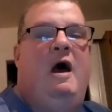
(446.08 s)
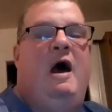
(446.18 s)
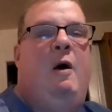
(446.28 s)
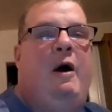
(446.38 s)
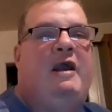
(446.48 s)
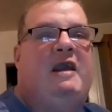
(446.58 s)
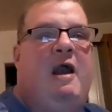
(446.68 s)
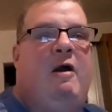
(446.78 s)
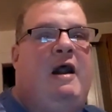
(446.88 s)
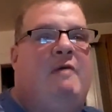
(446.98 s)
How are you,
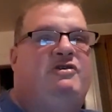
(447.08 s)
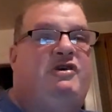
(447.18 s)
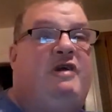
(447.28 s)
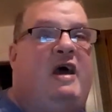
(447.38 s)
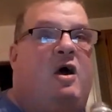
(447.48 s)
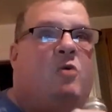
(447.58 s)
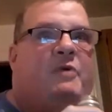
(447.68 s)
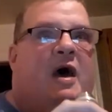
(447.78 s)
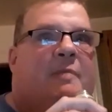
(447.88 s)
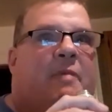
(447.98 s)
Karen? How was your day? I hope
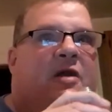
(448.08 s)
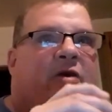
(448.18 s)
you had a better